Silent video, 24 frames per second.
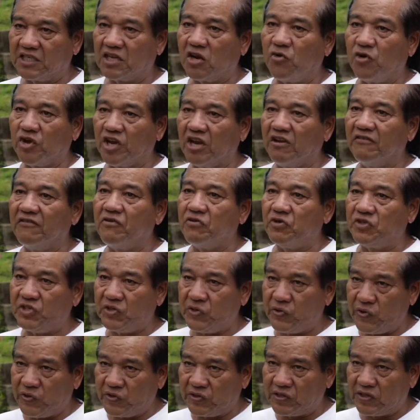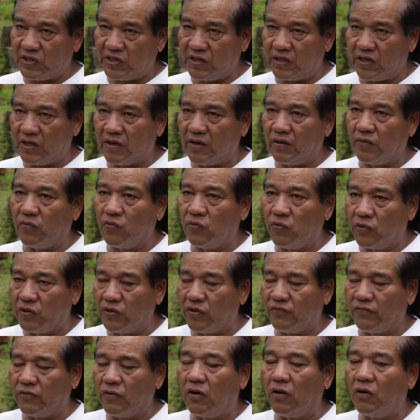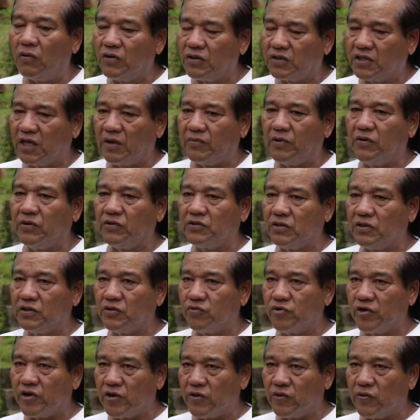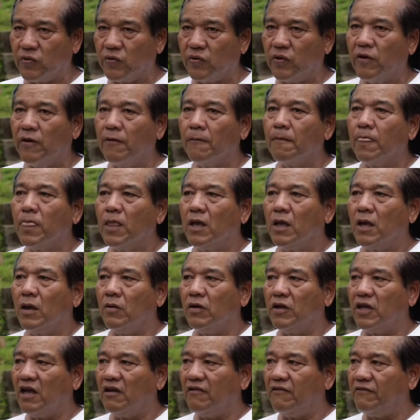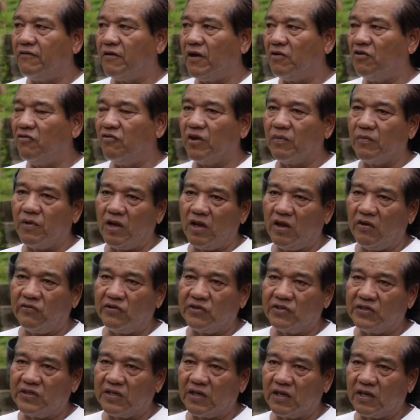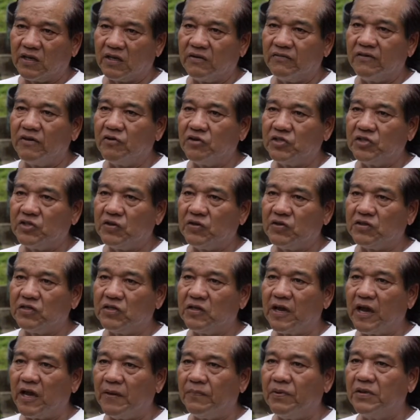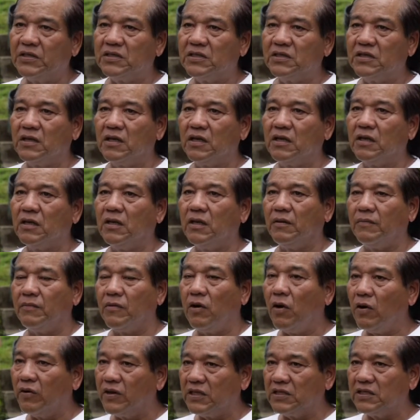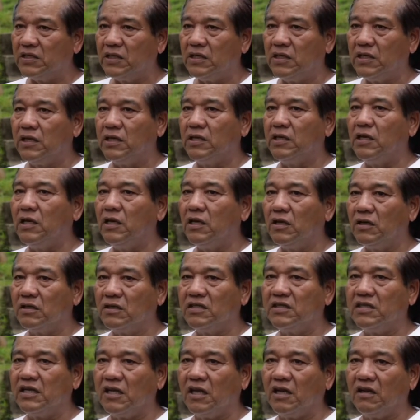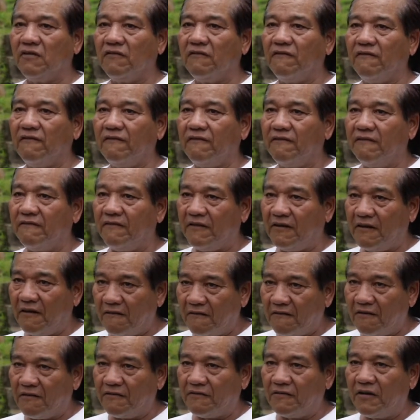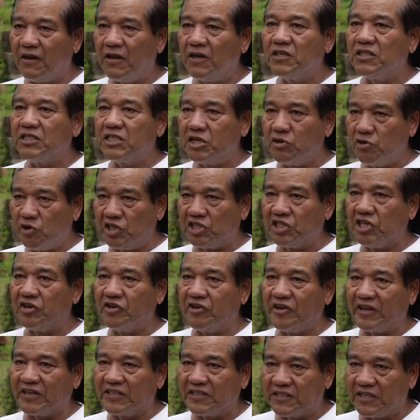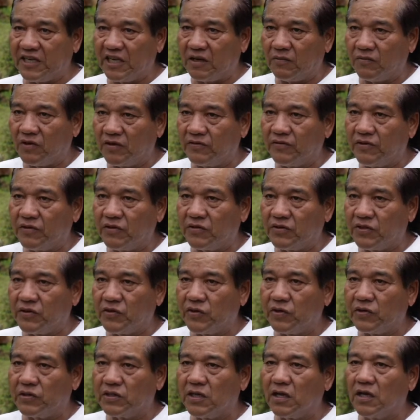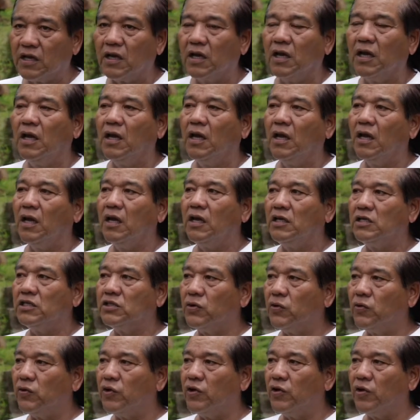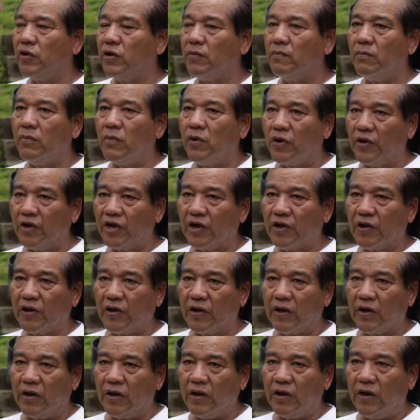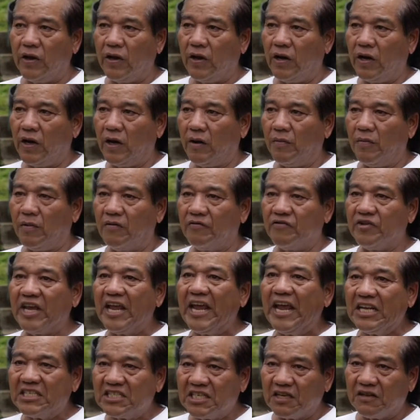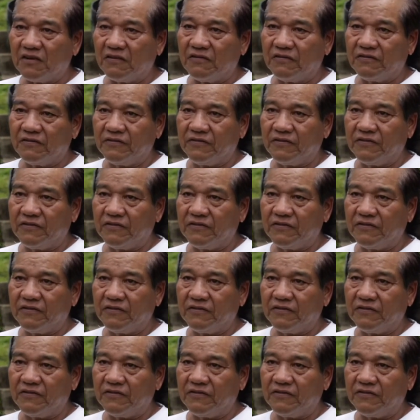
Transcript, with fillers: this hurricane very seriously. one of all the time he was on the radio, but I, I don't think many of us take it very seriously. I personally, um, honestly, did not take it very seriously to an extent, but very seriously. It's only on the morning um, of the 18th